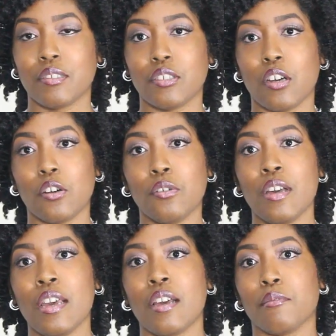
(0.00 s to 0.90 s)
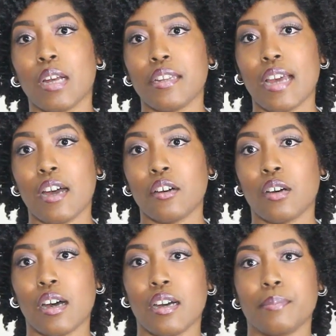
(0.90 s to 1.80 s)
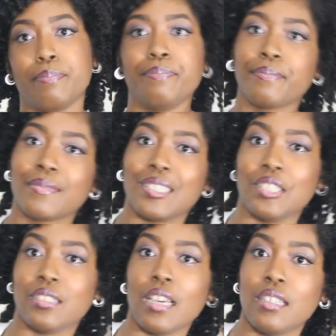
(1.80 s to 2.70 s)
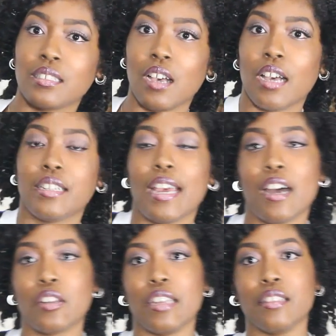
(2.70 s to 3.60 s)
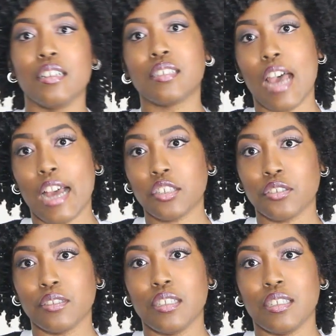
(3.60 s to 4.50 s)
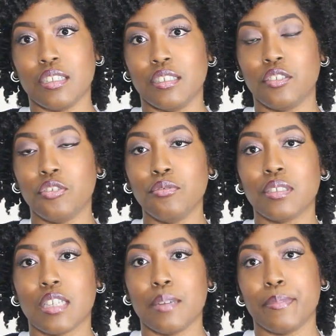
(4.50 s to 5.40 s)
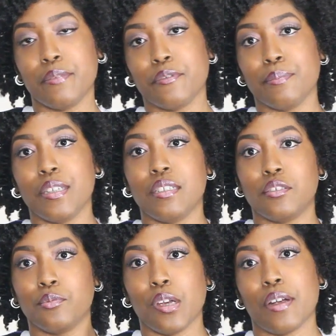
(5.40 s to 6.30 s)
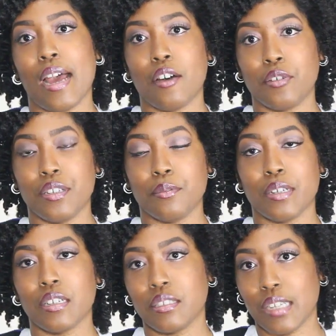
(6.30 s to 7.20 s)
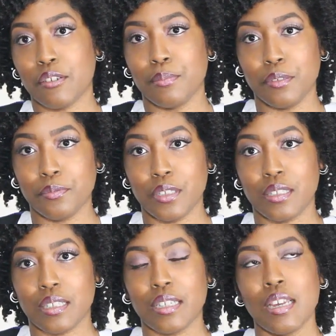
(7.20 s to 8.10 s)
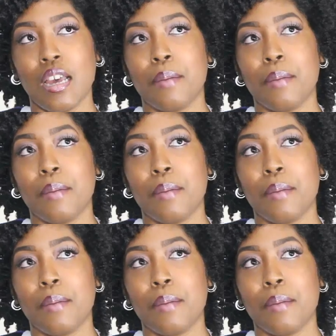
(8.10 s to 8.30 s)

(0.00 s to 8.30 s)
So right now um, the sun has gone down, and this actually is too skimpy for me to wear out anywhere because I would be freezing.